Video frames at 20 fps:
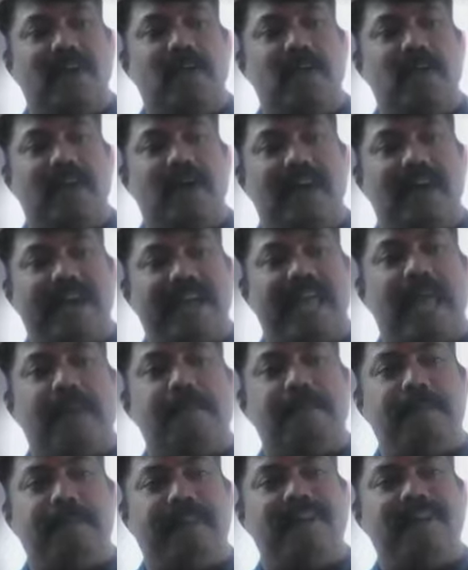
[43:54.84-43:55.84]
a
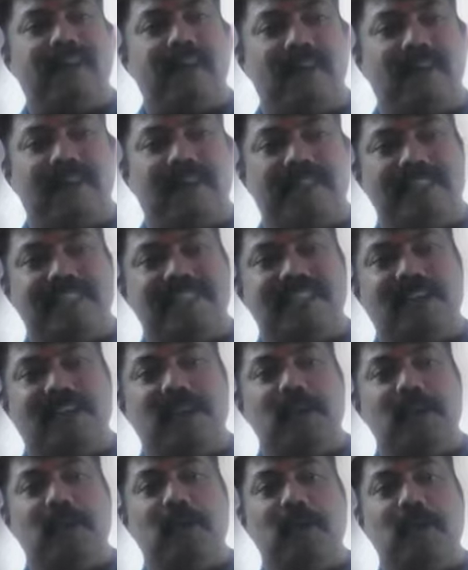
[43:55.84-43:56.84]
campaign on this
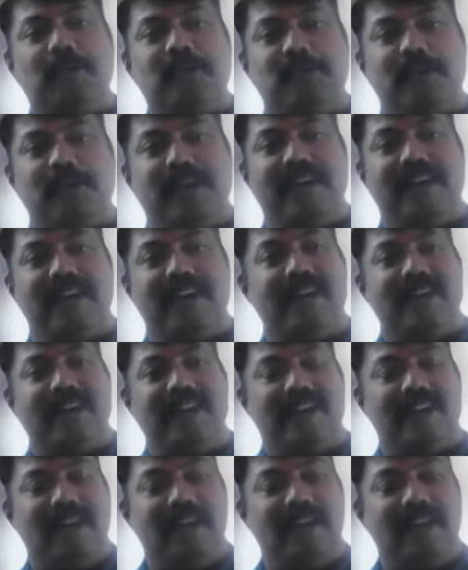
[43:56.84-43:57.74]
low sugar,